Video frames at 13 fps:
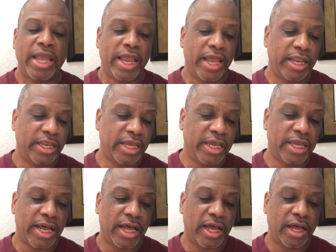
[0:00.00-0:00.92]
And
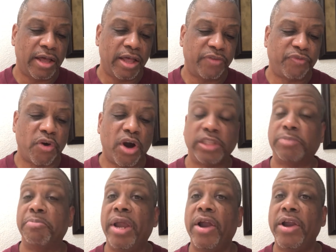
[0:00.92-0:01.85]
then as far as
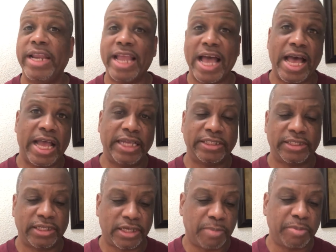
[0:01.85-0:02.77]
married
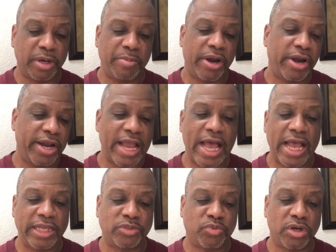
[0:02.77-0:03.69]
guys, a couple of married
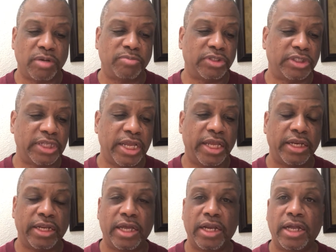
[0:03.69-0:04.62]
guys, one of them
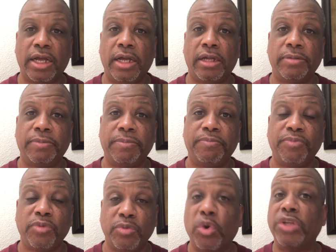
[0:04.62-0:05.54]
said,
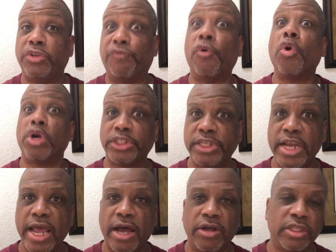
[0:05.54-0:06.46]
divorced
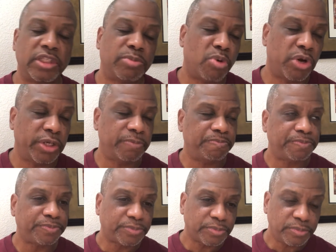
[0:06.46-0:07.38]
now at this point.
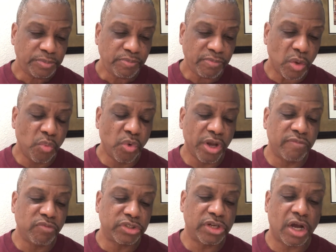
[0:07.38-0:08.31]
One
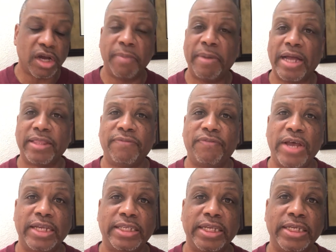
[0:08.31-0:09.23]
of them was talking about the
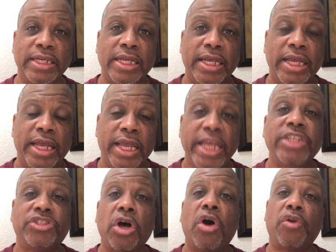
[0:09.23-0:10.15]
fact that he
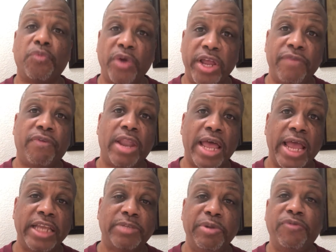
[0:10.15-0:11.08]
saw the red
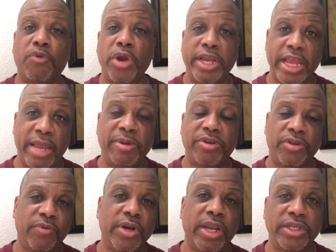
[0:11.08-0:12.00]
flags before he came into
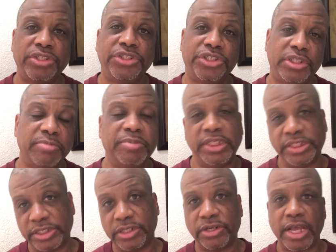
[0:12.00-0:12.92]
the relationship, but he
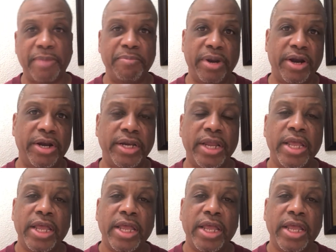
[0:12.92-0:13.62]
still got married.